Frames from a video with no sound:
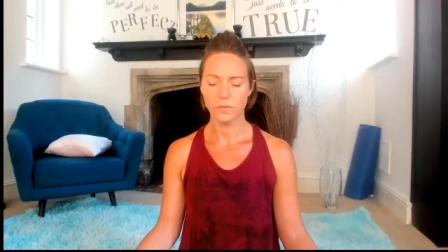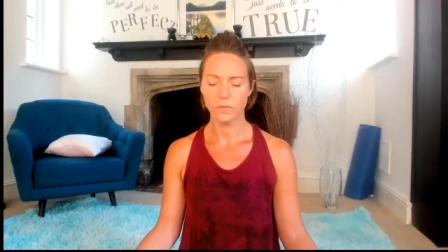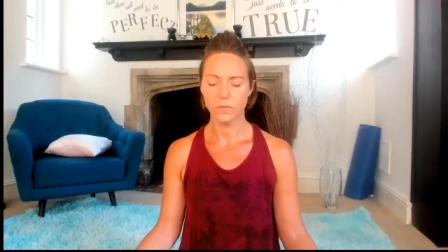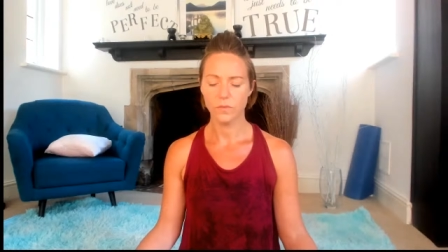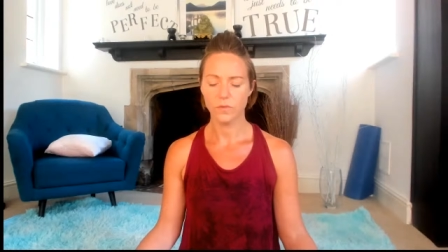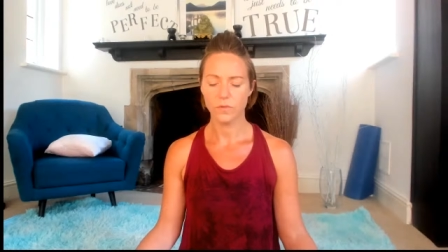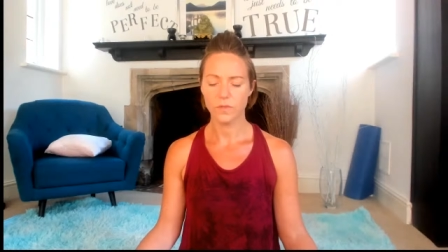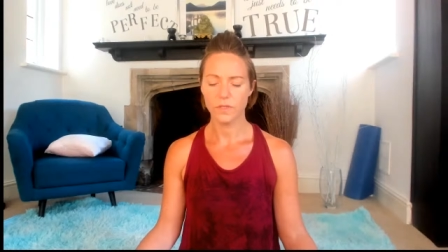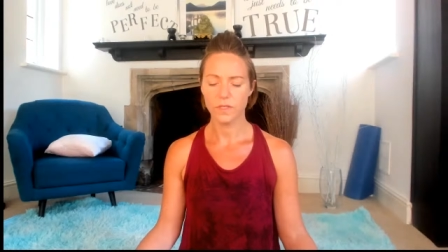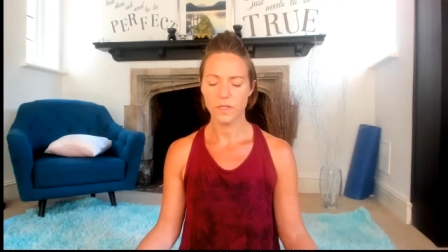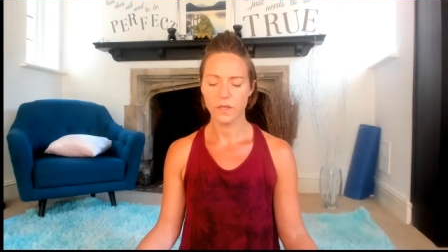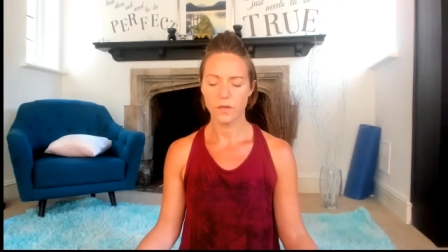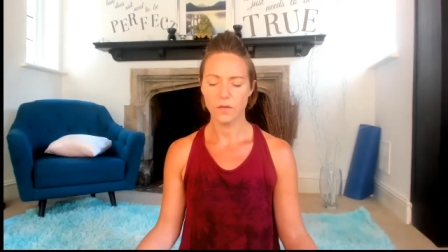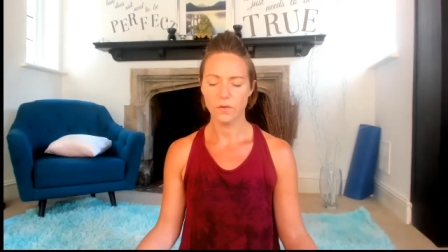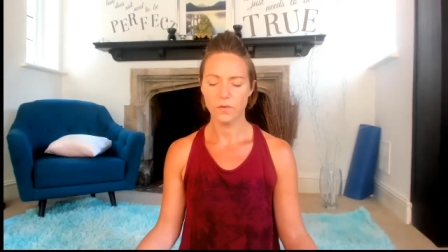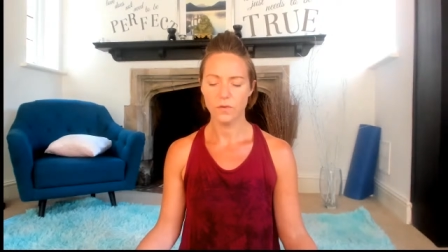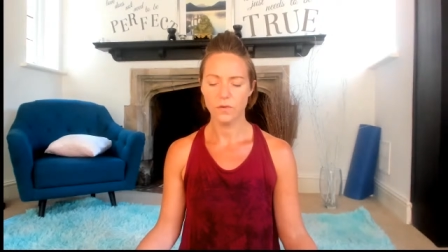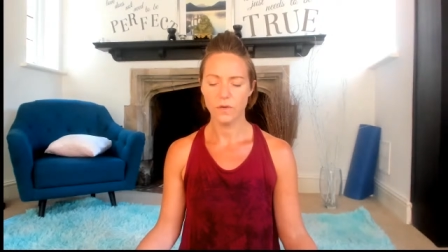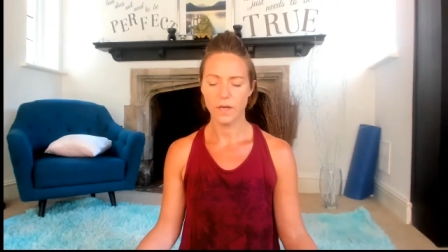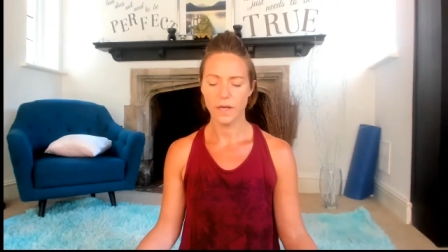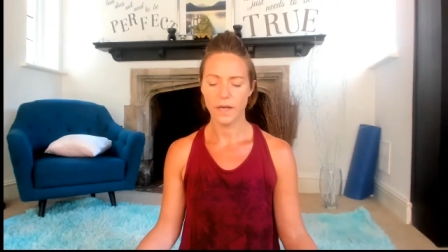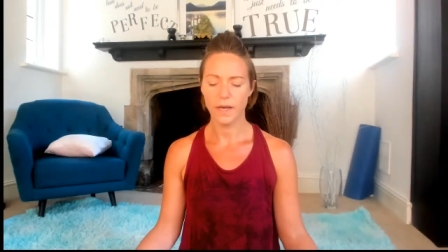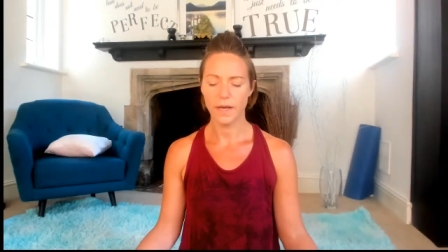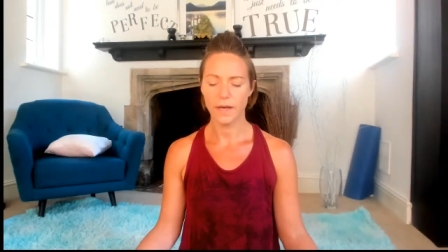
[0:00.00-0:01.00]
What's it
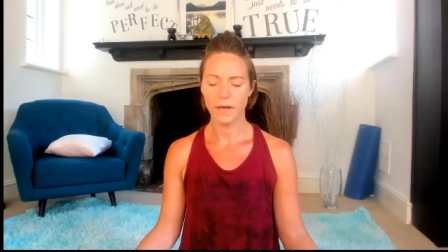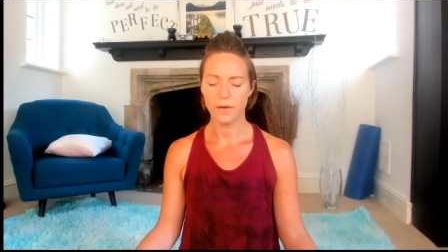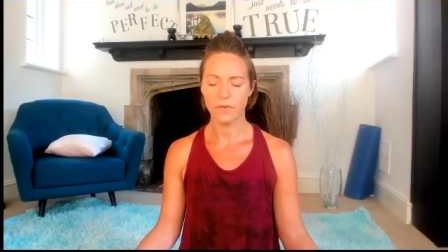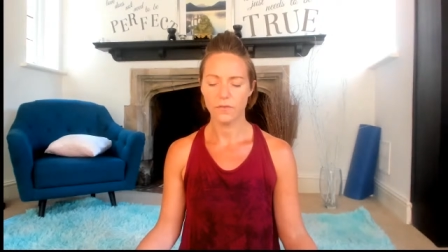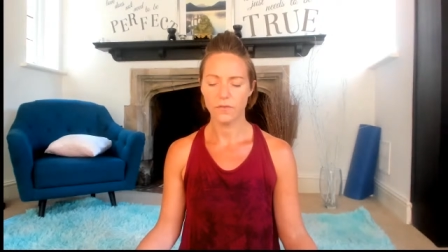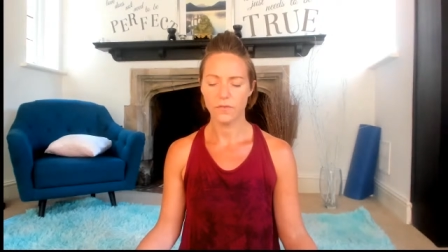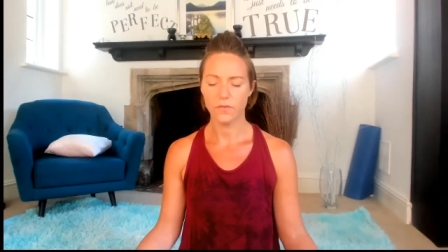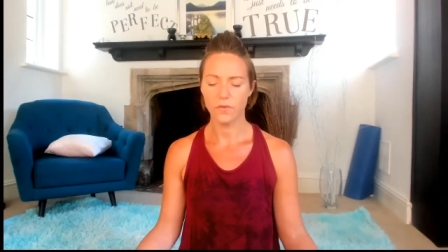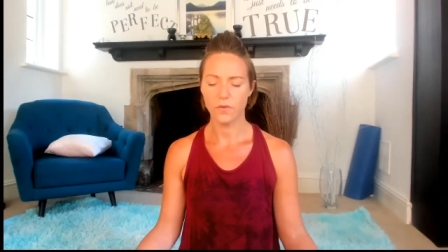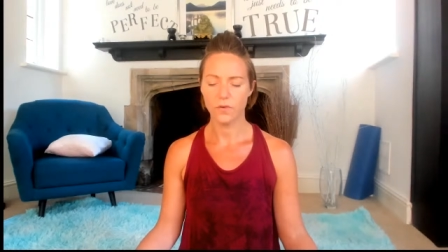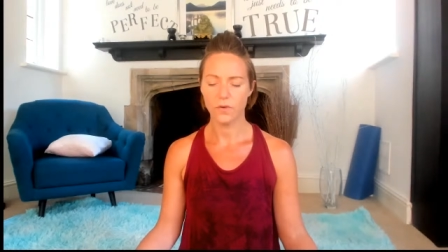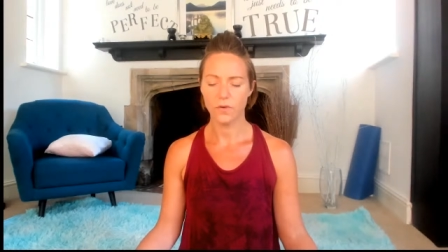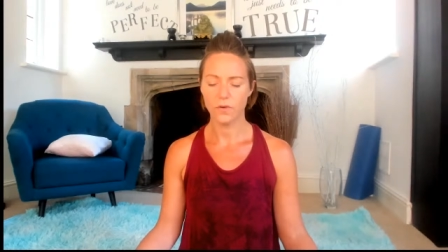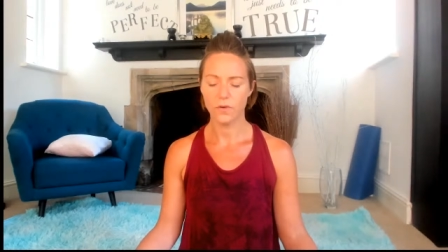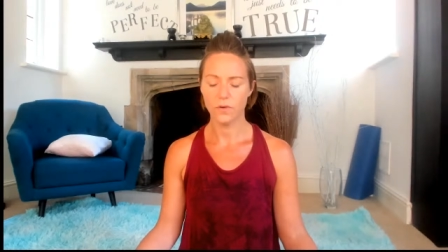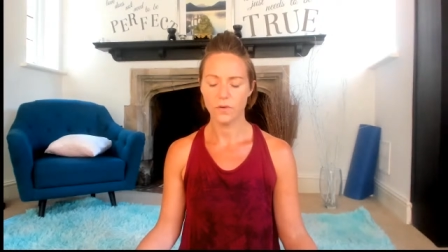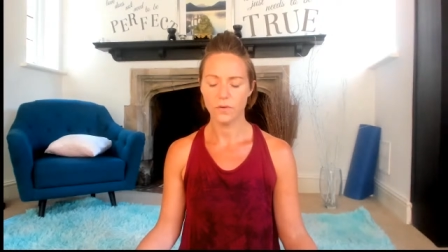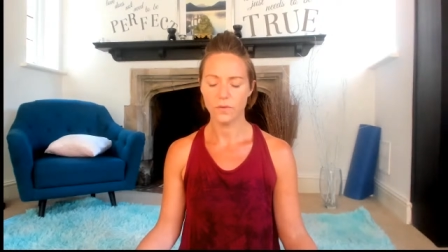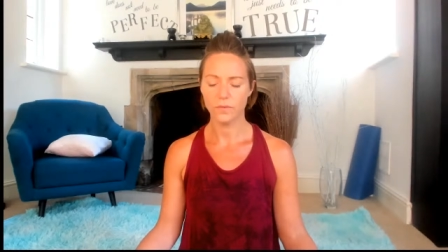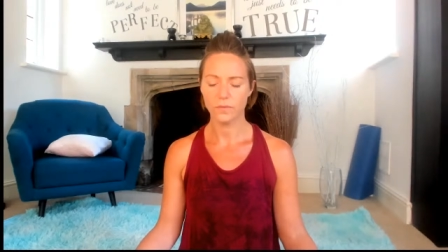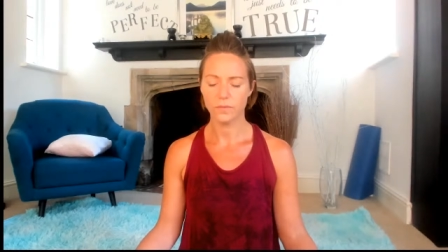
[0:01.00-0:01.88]
calling out for?